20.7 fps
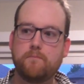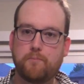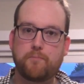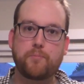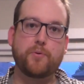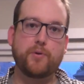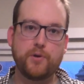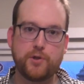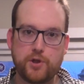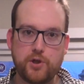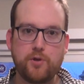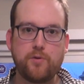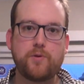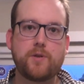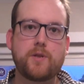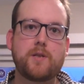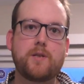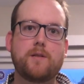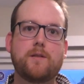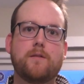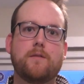
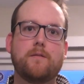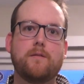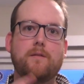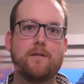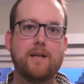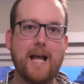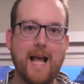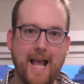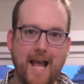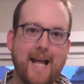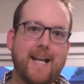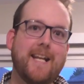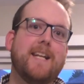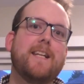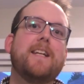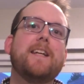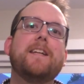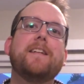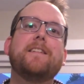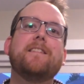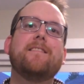produced,
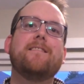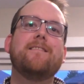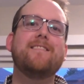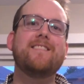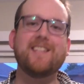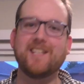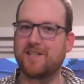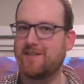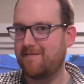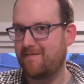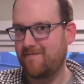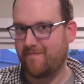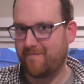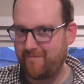edited, did.